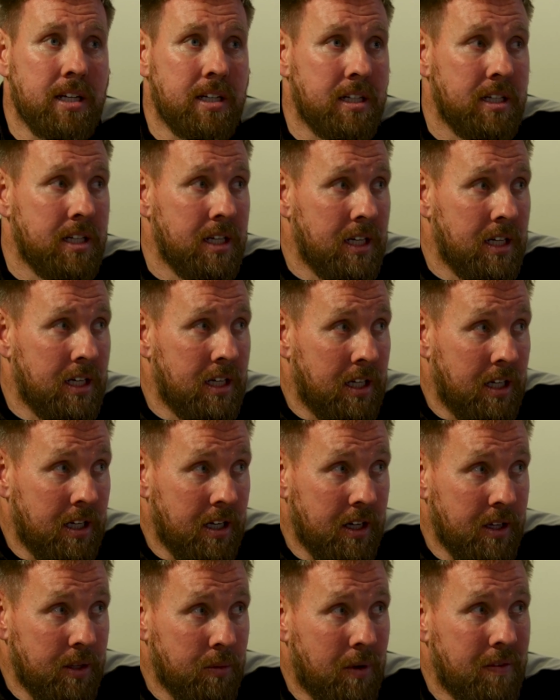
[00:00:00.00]
And
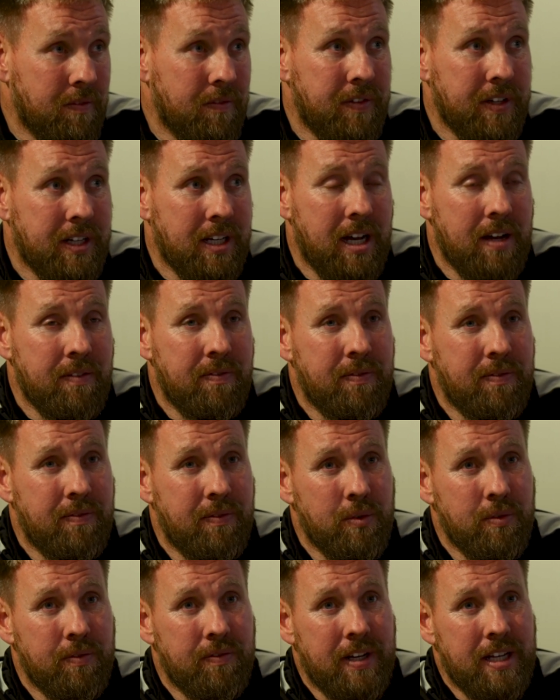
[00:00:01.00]
the one thing I have
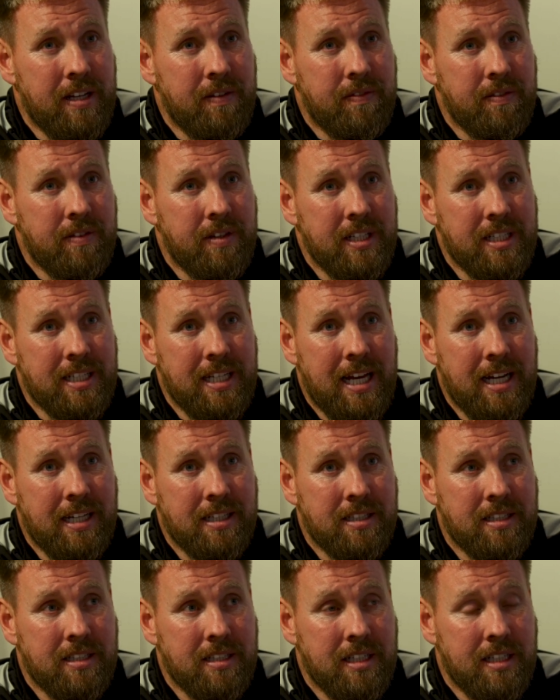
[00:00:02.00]
full faith in this
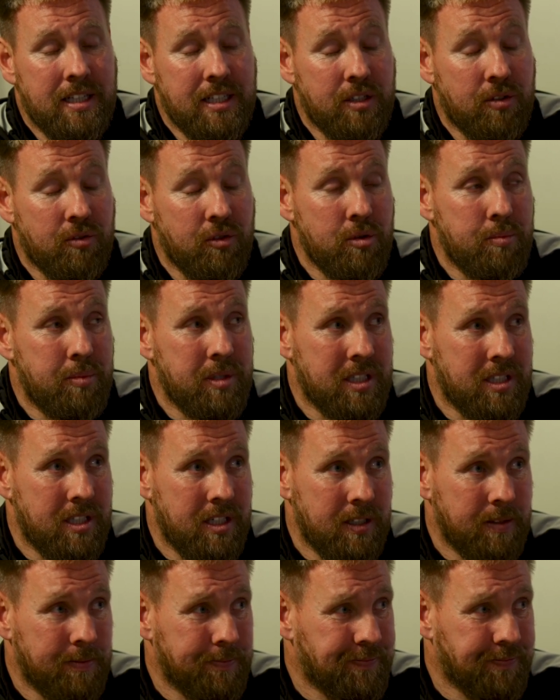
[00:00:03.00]
group is
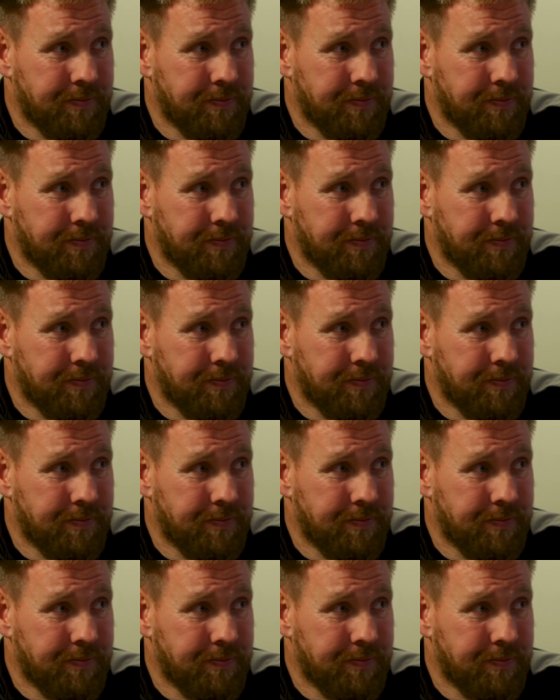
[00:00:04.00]
that